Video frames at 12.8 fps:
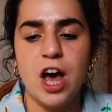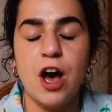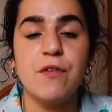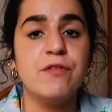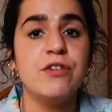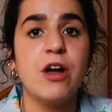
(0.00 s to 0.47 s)

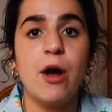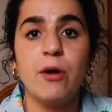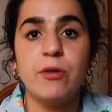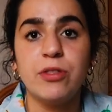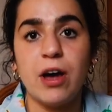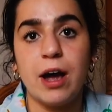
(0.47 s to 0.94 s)
have
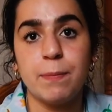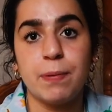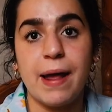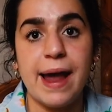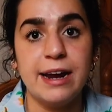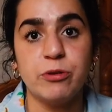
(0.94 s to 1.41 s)
known that I
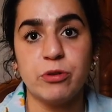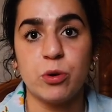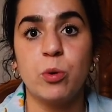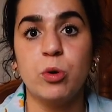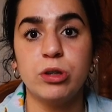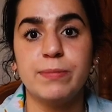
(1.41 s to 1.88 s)
played with
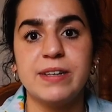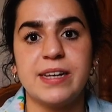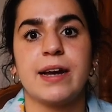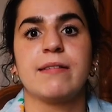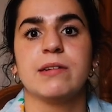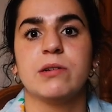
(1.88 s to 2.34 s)
all the
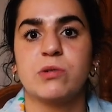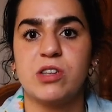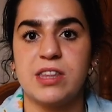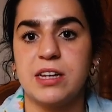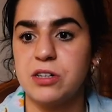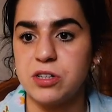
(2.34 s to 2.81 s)
materials
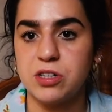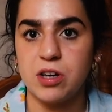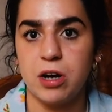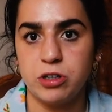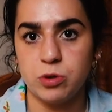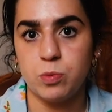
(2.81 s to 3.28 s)
to then
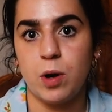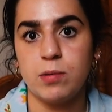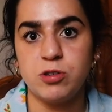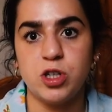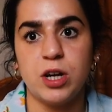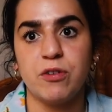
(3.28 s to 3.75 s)
decide on what I
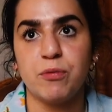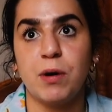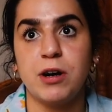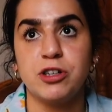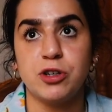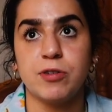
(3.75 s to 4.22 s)
was doing for
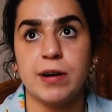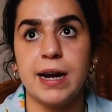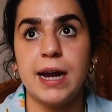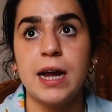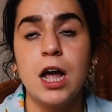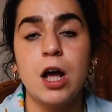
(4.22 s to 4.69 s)
my
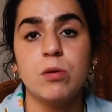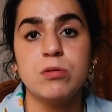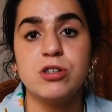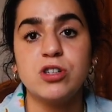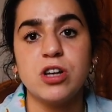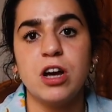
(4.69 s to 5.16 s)
degree
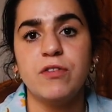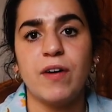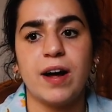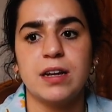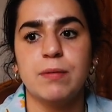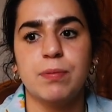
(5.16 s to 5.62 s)
was so
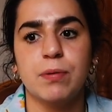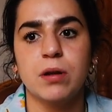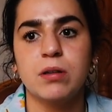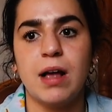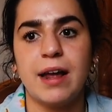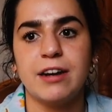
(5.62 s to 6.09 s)

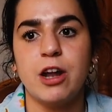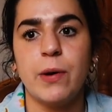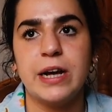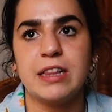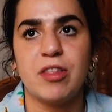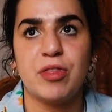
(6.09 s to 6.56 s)
valuable. And
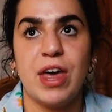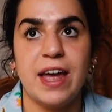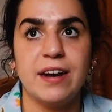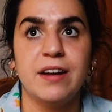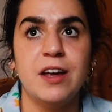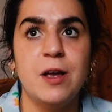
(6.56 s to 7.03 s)
knowing that
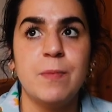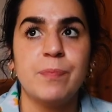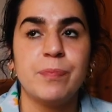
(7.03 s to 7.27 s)
then